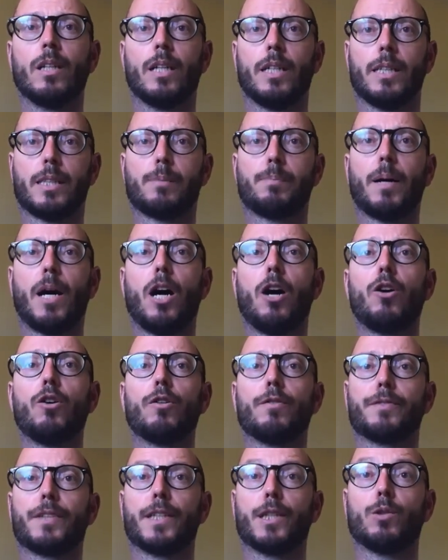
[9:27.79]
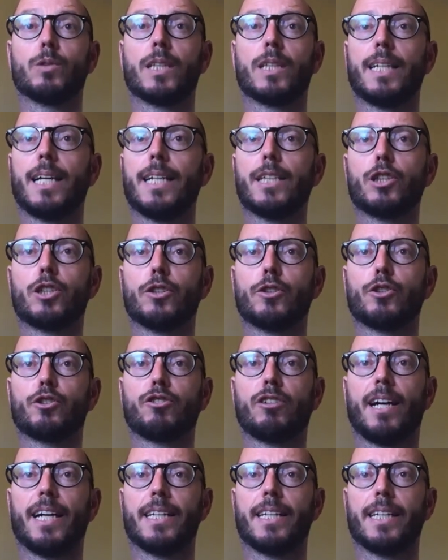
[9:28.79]
As part of the ordination
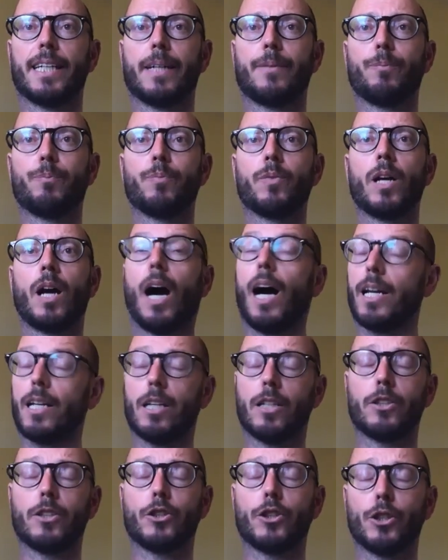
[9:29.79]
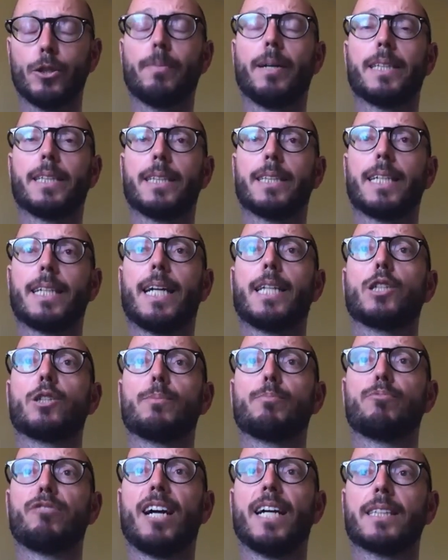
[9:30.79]
training, I learned new
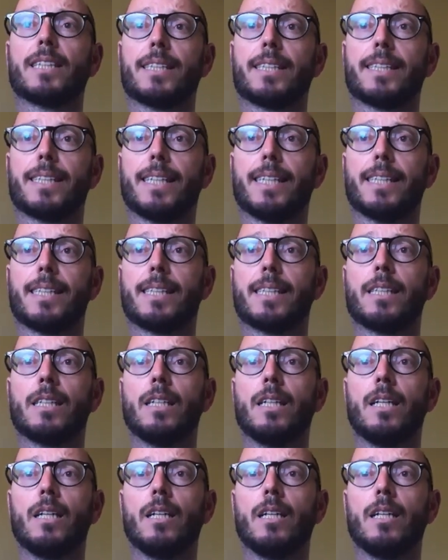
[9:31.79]
meditation practices